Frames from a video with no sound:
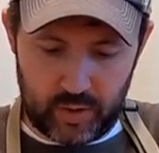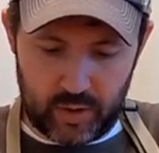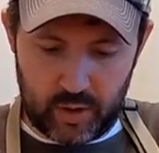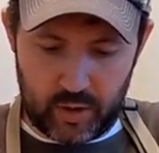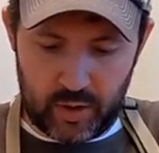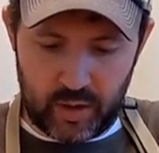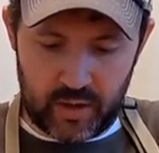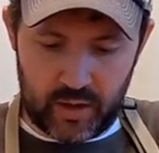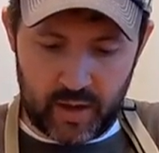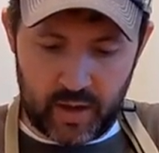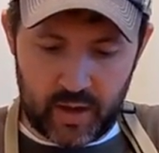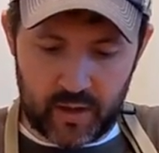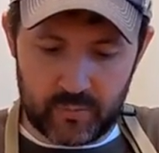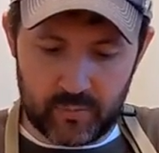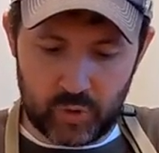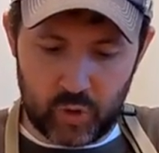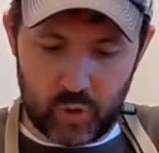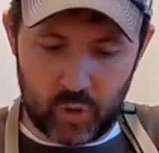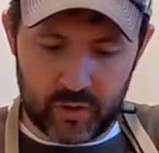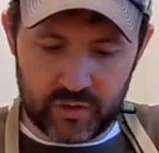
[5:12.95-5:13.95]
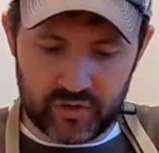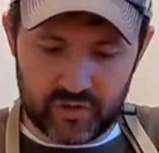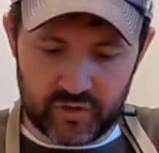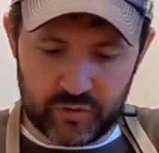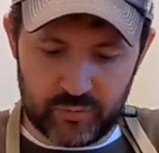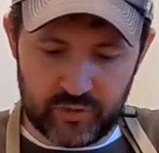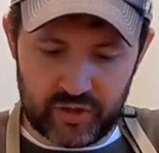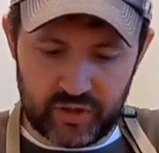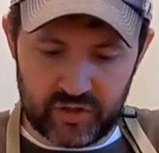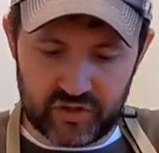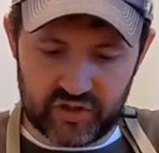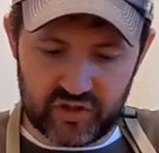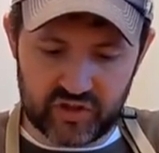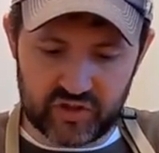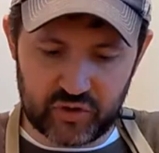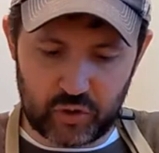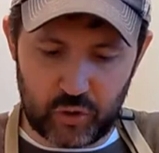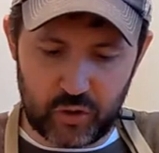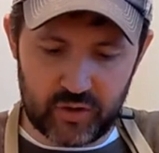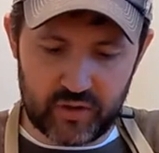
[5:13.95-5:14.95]
All right, I'm going to be
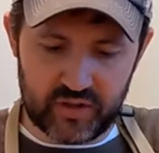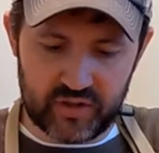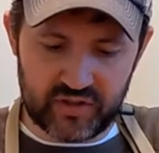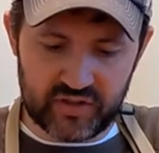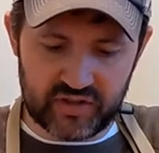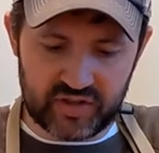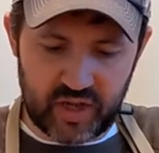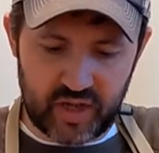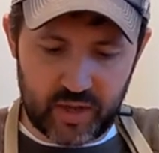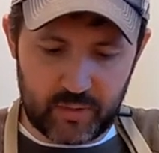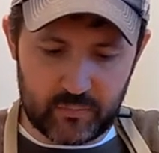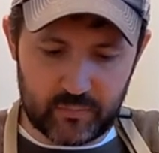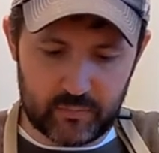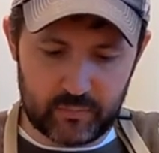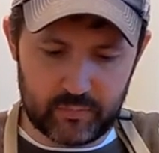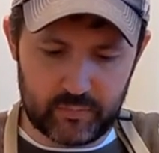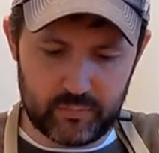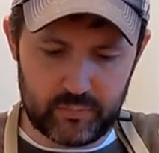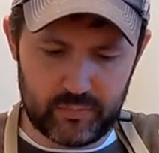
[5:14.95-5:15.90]
stirring this up.